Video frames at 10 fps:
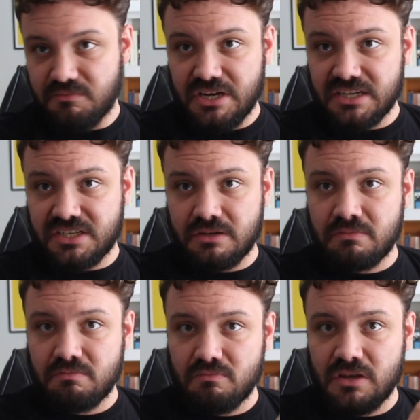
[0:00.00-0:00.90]

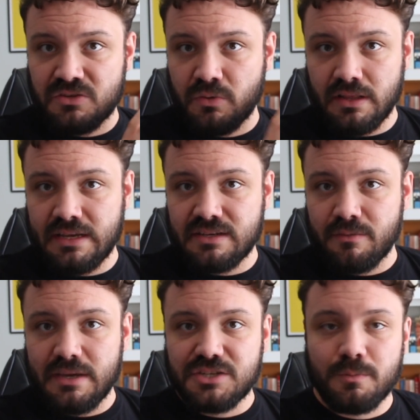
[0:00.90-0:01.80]
Jason is really into the
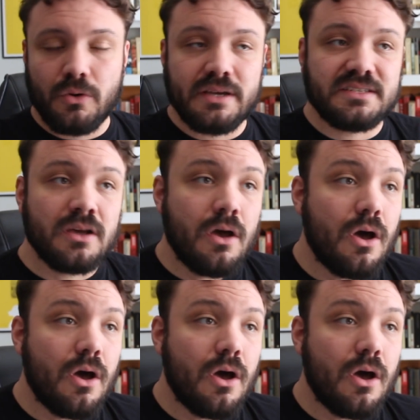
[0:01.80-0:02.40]
Beach Boys,